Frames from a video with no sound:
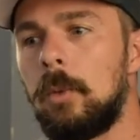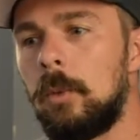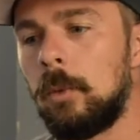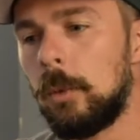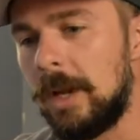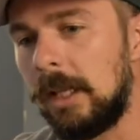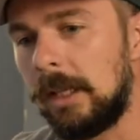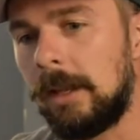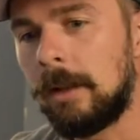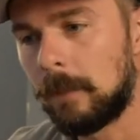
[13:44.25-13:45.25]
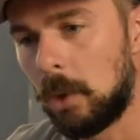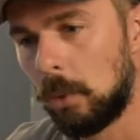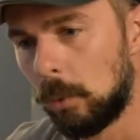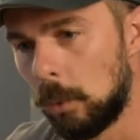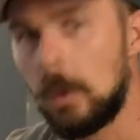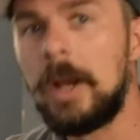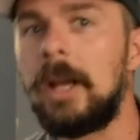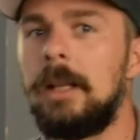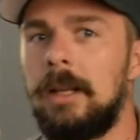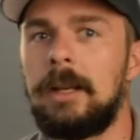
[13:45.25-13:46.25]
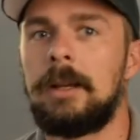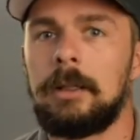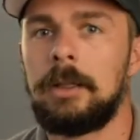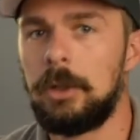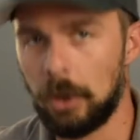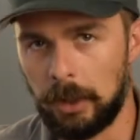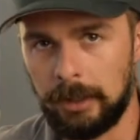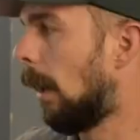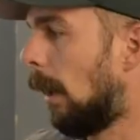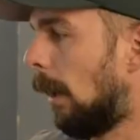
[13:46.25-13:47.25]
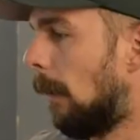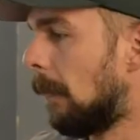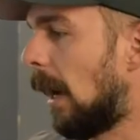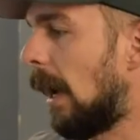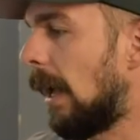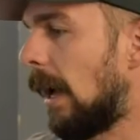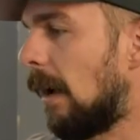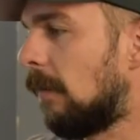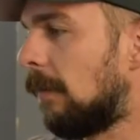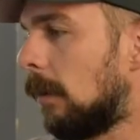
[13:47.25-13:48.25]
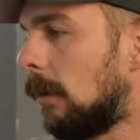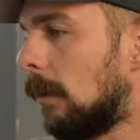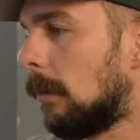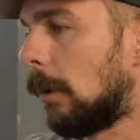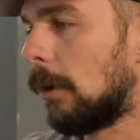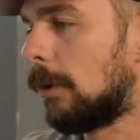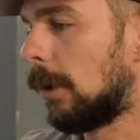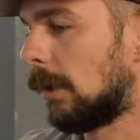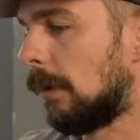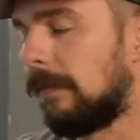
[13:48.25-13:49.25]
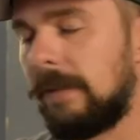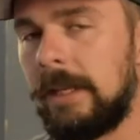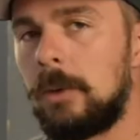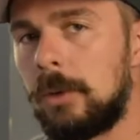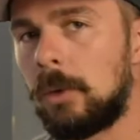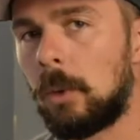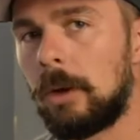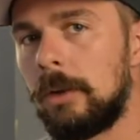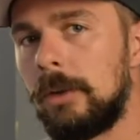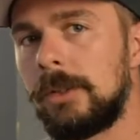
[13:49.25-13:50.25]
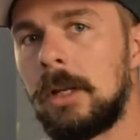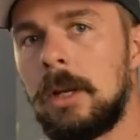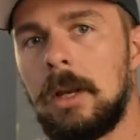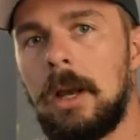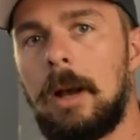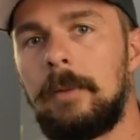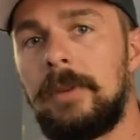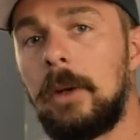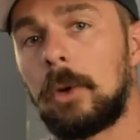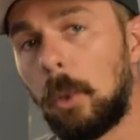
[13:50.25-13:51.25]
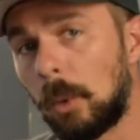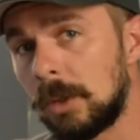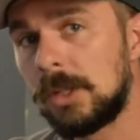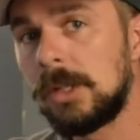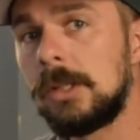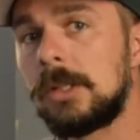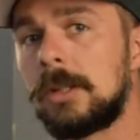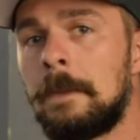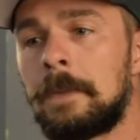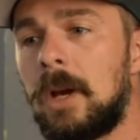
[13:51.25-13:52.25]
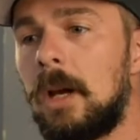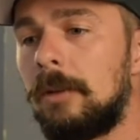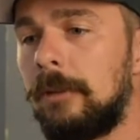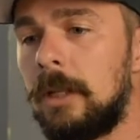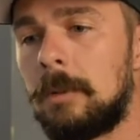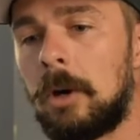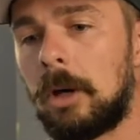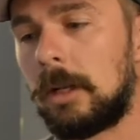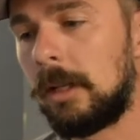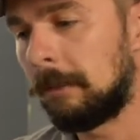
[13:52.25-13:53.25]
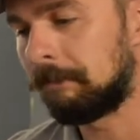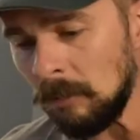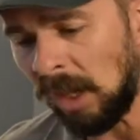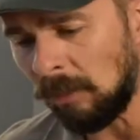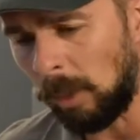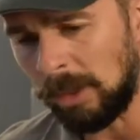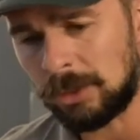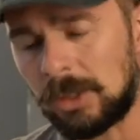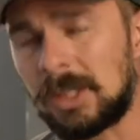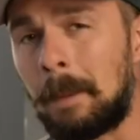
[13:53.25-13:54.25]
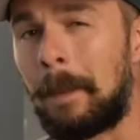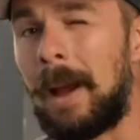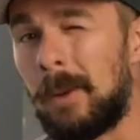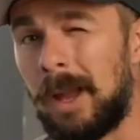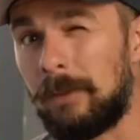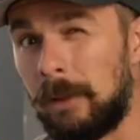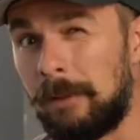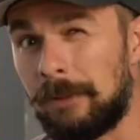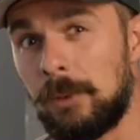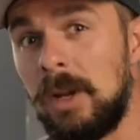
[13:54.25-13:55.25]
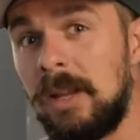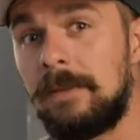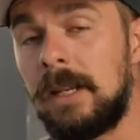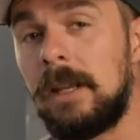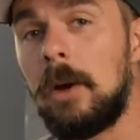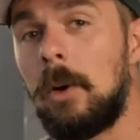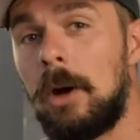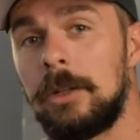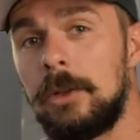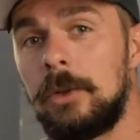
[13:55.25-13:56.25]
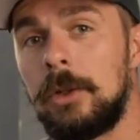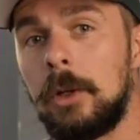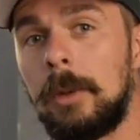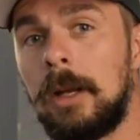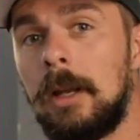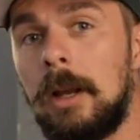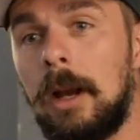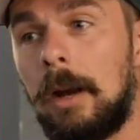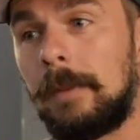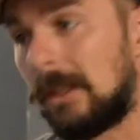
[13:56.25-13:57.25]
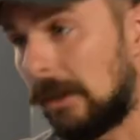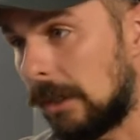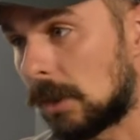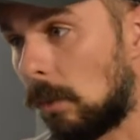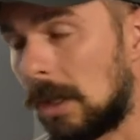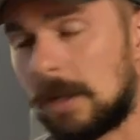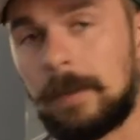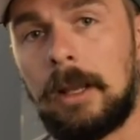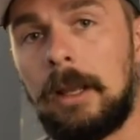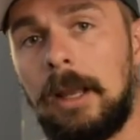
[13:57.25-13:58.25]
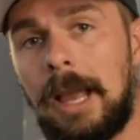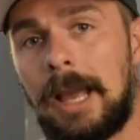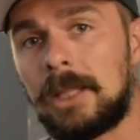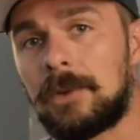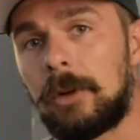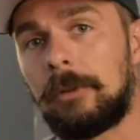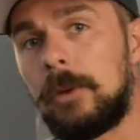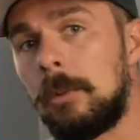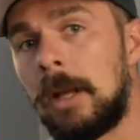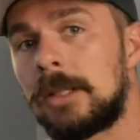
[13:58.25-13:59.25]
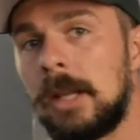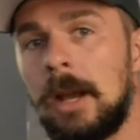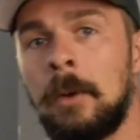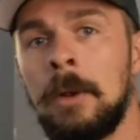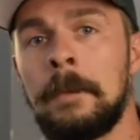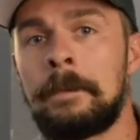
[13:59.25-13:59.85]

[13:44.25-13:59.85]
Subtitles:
really, really good. I have purchased video tutorials, video courses on affiliate marketing. I've watched just about every free video on YouTube that there is to watch. I've been at this for a few months now,